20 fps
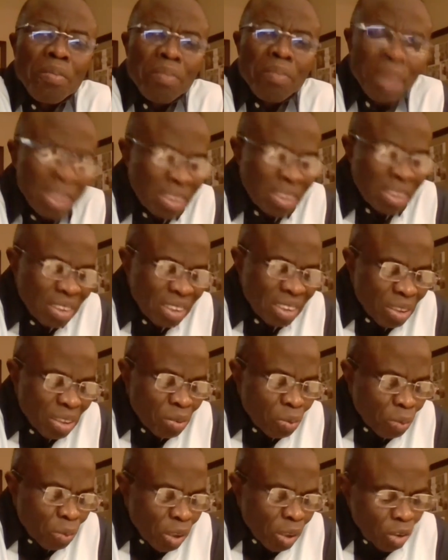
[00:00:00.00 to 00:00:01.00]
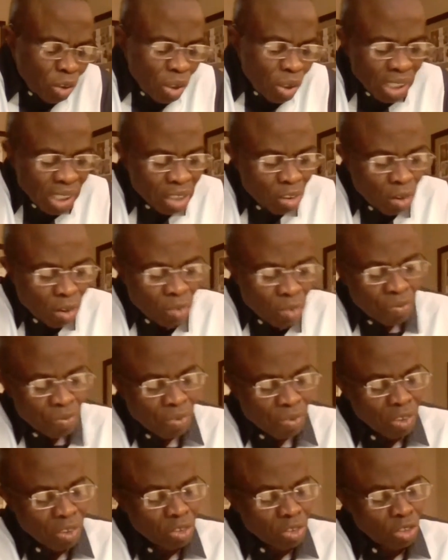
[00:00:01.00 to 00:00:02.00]
but the question that
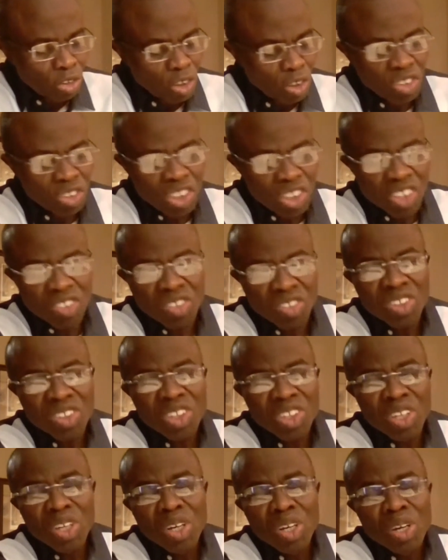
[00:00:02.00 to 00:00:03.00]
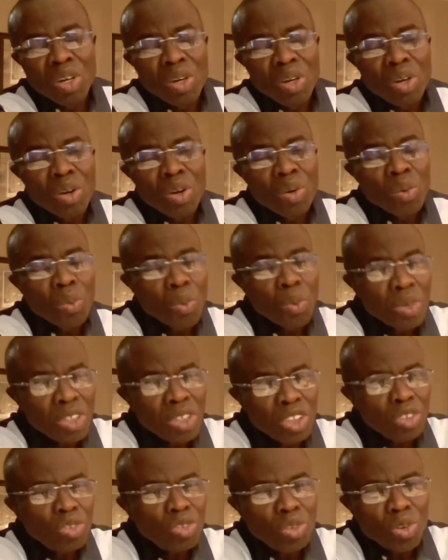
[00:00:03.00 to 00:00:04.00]
confronts us is, will
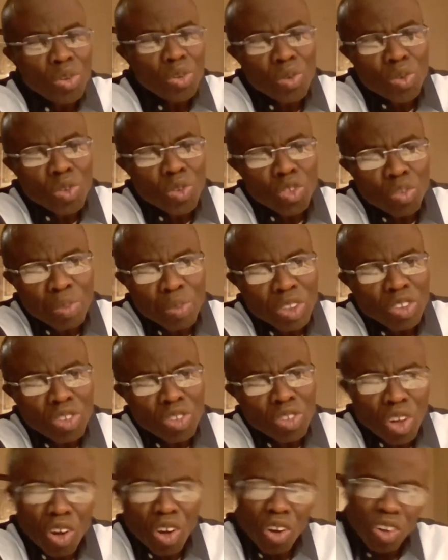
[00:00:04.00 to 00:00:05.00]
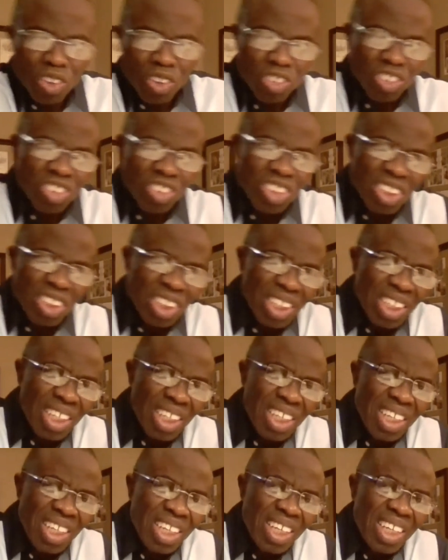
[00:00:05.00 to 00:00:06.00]
the Jews be judged
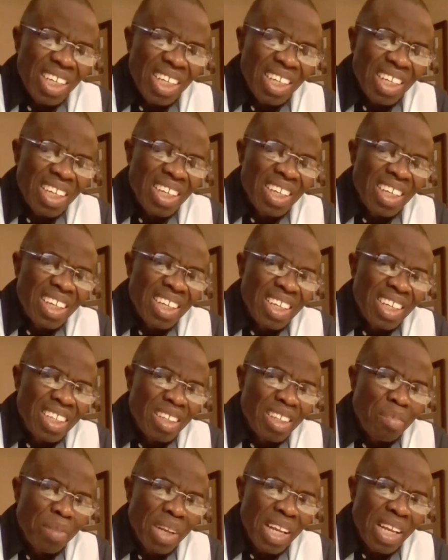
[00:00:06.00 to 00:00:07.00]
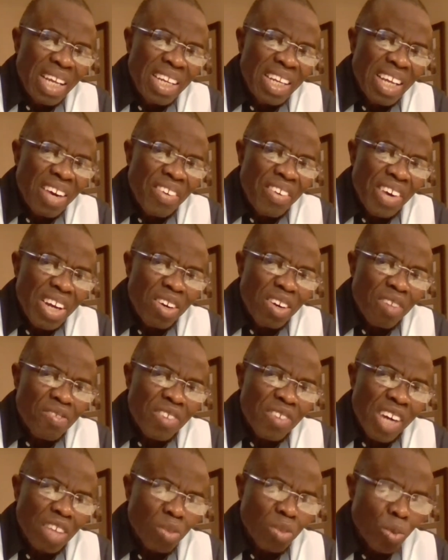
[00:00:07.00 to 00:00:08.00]
in the millennial reign of
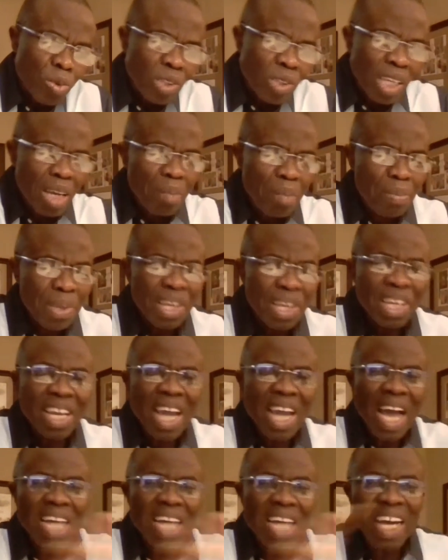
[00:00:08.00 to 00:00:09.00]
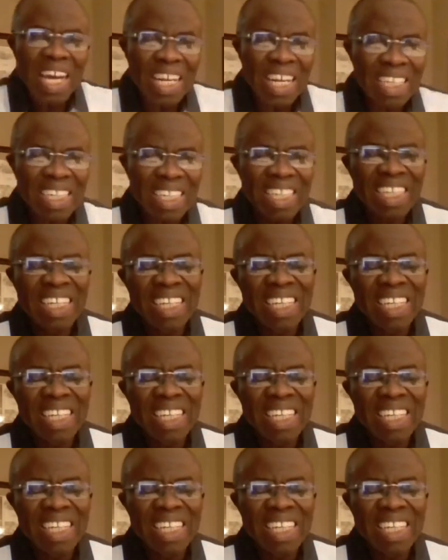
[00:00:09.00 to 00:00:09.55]
Christ? Will they be gathered